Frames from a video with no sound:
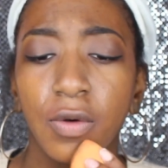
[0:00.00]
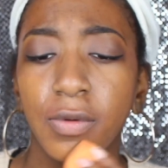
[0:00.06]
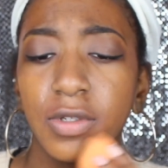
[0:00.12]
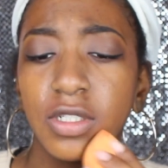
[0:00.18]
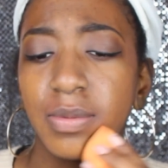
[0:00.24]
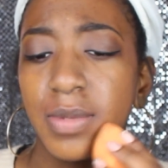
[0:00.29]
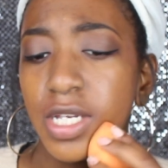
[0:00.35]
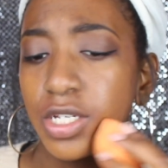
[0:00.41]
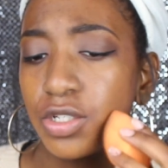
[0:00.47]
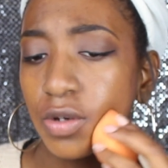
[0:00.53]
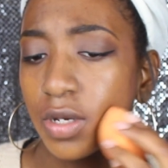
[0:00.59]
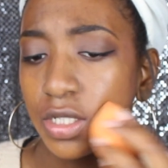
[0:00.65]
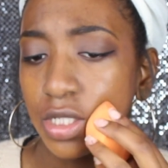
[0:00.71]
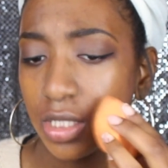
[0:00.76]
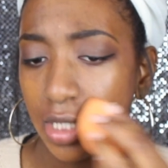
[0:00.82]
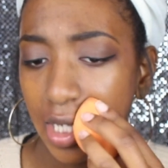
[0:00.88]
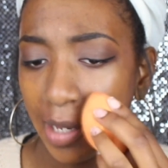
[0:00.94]
which means you
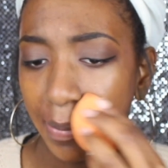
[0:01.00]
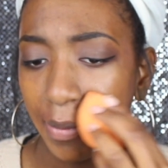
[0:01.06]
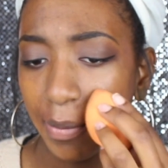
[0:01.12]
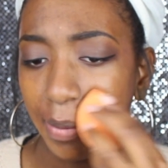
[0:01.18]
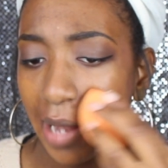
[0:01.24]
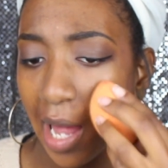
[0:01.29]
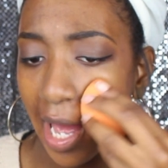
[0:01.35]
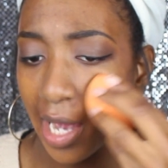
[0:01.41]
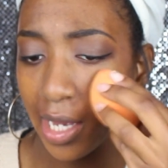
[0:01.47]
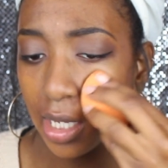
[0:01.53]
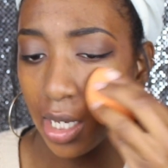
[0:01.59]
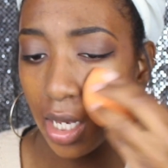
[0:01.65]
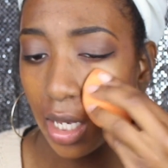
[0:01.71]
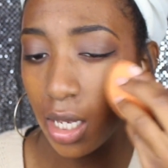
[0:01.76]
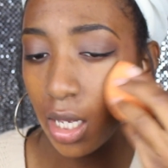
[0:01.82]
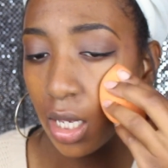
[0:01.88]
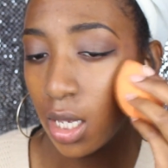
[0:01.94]
can just keep applying
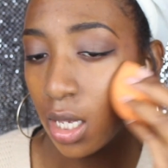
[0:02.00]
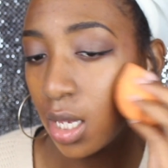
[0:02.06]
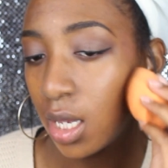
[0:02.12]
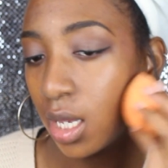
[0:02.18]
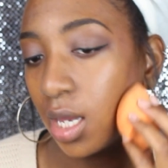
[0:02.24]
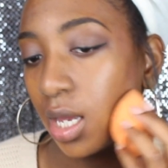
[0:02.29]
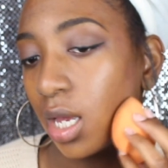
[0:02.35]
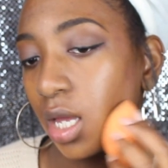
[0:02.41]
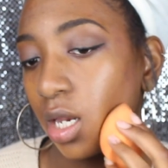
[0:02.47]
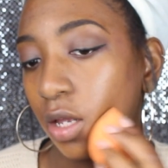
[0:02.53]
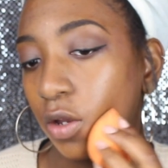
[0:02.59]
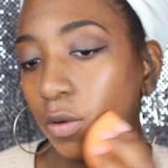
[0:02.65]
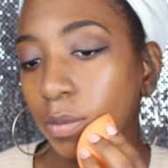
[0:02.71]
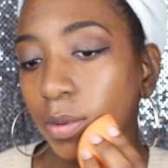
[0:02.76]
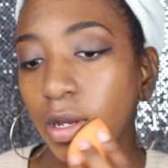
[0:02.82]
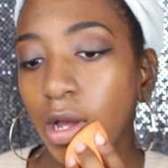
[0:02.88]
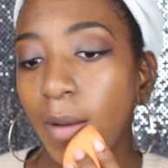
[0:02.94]
it and
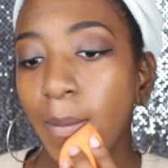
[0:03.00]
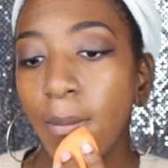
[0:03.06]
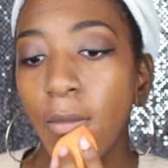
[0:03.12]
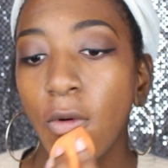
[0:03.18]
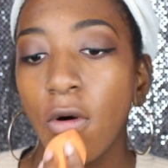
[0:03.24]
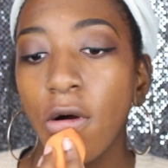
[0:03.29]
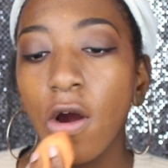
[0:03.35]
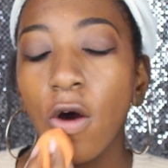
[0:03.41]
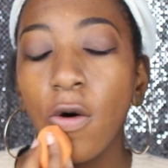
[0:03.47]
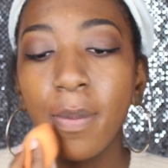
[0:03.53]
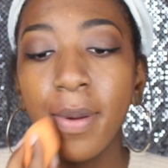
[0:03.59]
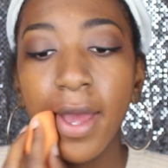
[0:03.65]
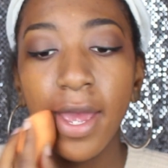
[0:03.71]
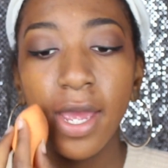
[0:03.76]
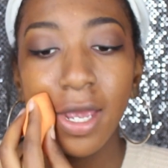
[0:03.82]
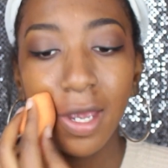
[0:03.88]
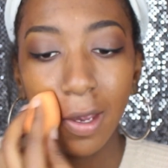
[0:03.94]
it'll become more
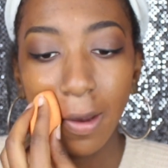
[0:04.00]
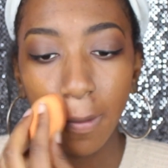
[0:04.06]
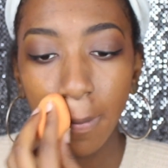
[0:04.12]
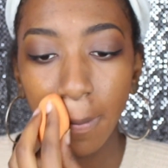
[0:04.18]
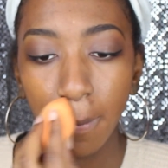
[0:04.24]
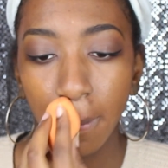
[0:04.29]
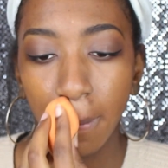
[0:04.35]
opaque.